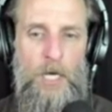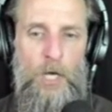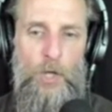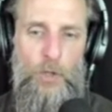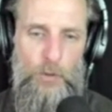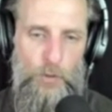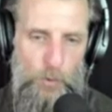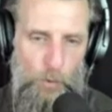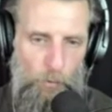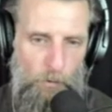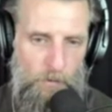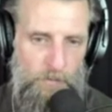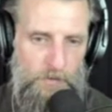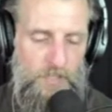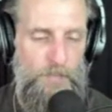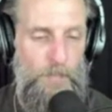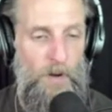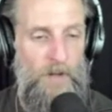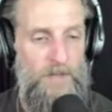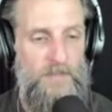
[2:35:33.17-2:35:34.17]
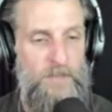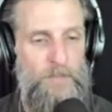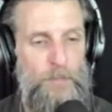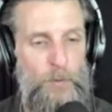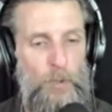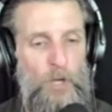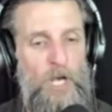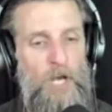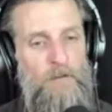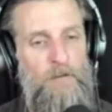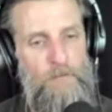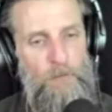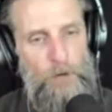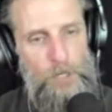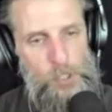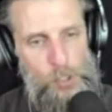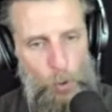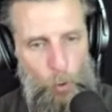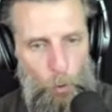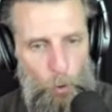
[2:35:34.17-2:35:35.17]
You are responsible for
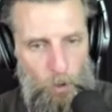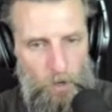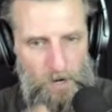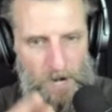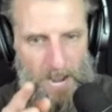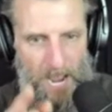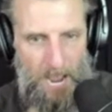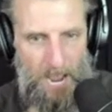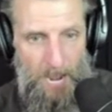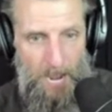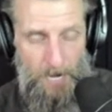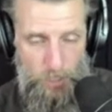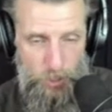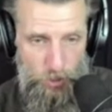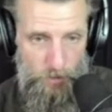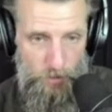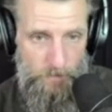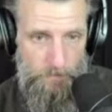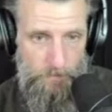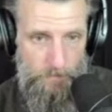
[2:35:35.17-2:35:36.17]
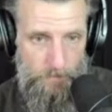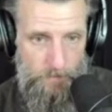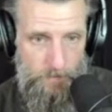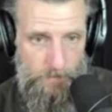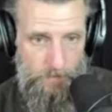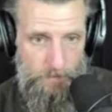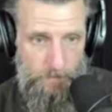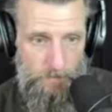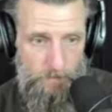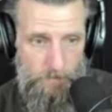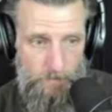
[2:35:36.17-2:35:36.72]
your actions.